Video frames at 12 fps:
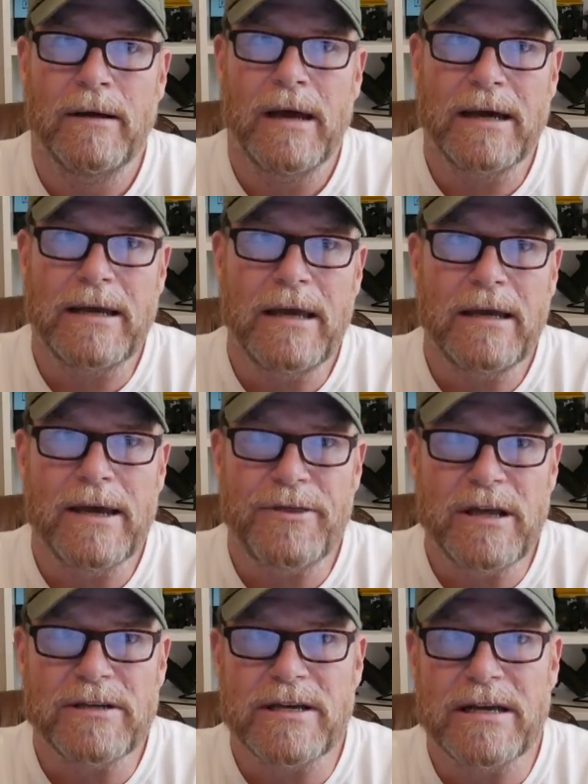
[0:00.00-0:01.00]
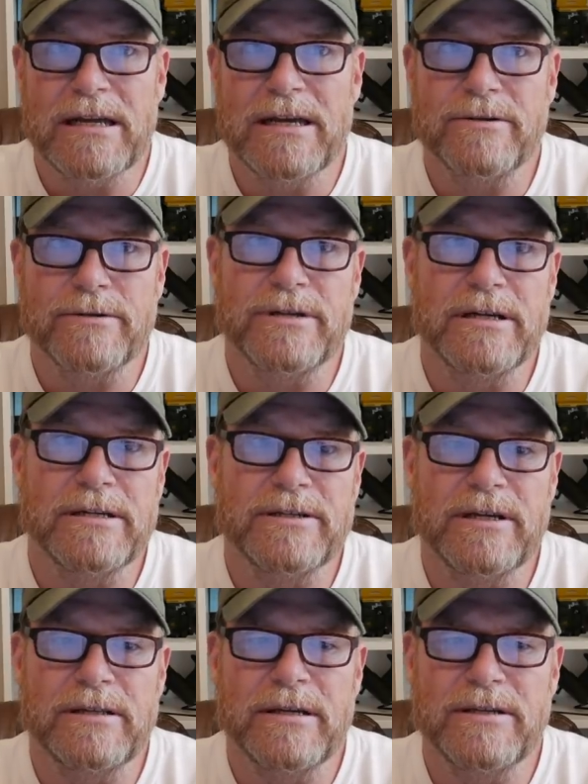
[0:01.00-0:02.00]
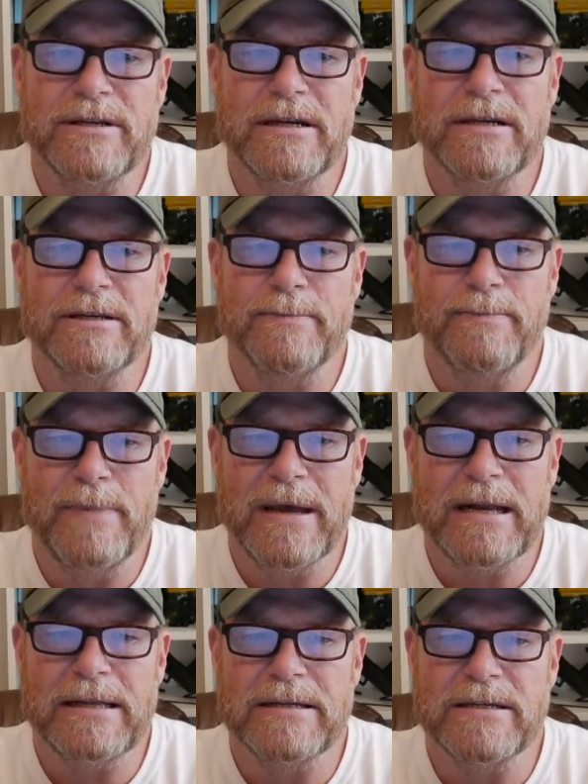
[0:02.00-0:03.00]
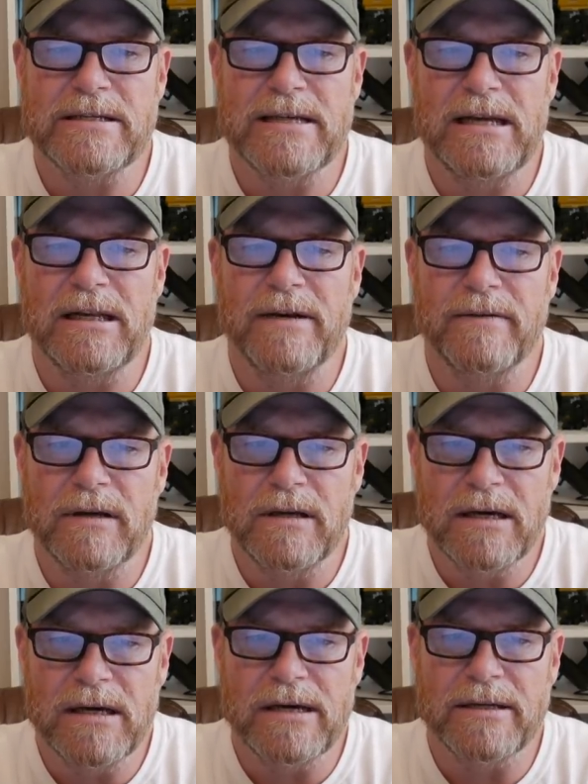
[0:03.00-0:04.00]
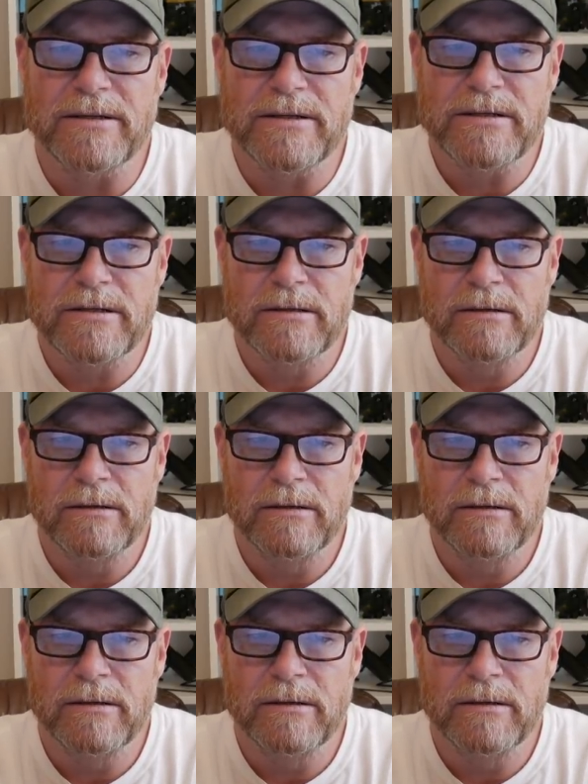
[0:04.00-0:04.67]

I, can, I think it's kind of interesting is that they say banning the sale of guns